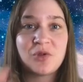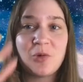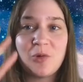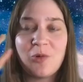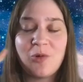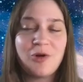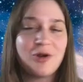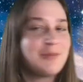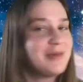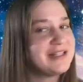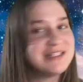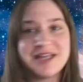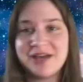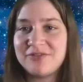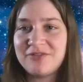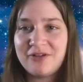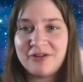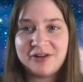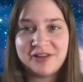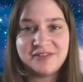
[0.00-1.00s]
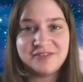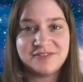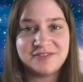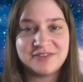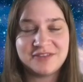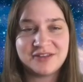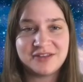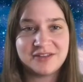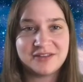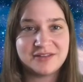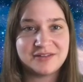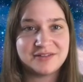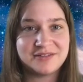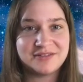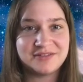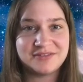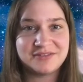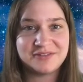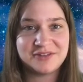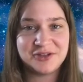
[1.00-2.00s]
or by downloading the
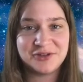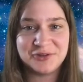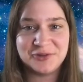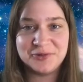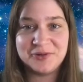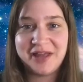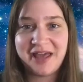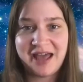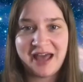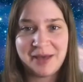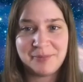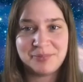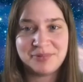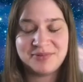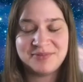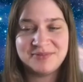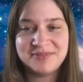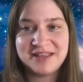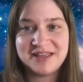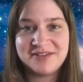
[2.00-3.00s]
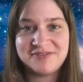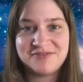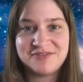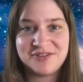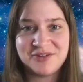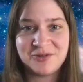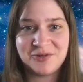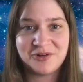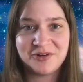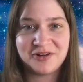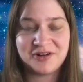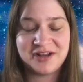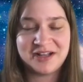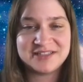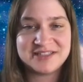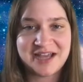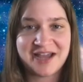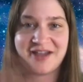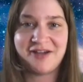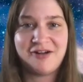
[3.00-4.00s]
Kahoot app if you're a
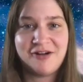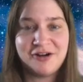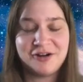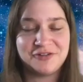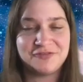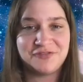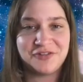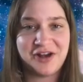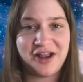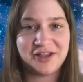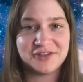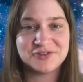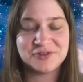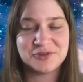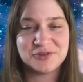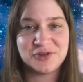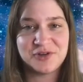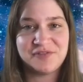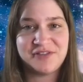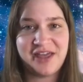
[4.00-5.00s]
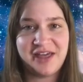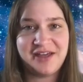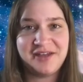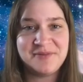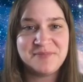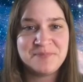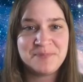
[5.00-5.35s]
diehard for Astro Trivia.